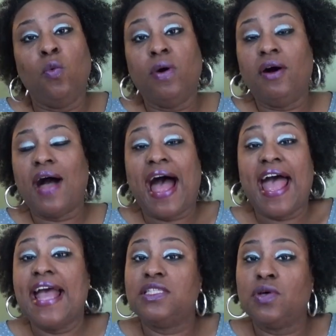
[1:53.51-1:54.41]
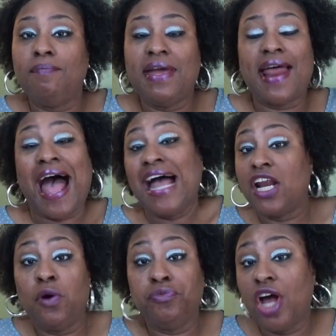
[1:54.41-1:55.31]
Well, I hate to admit, I
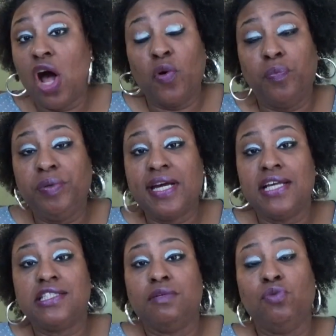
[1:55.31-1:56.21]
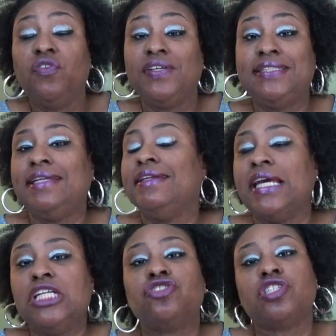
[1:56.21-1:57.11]
don't know, because the movie
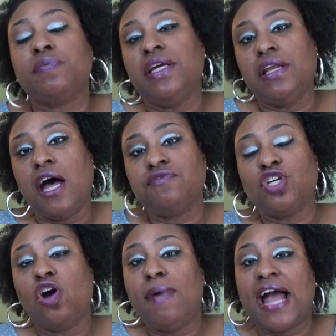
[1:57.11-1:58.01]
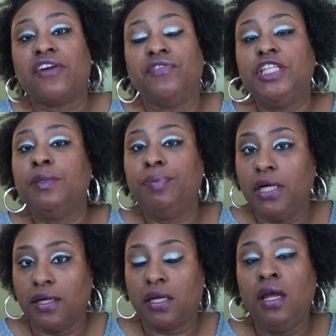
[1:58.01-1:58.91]
didn't interest me enough to go back and read the
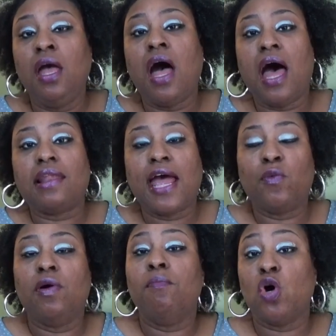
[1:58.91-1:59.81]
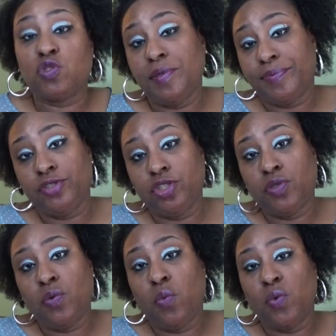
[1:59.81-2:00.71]
book. Unlike what most people
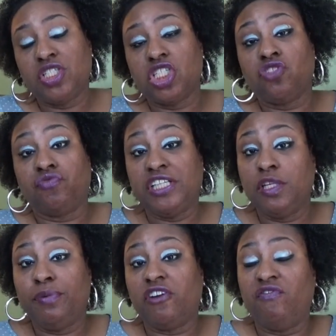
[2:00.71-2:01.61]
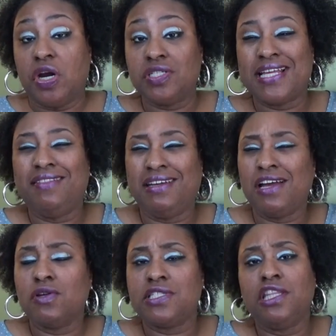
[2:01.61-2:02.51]
do, which is read the book first and then
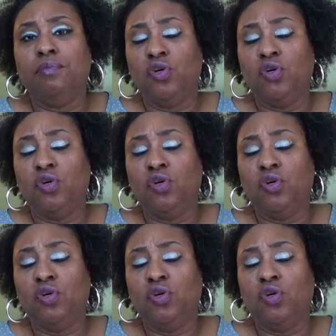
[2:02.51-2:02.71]
go see the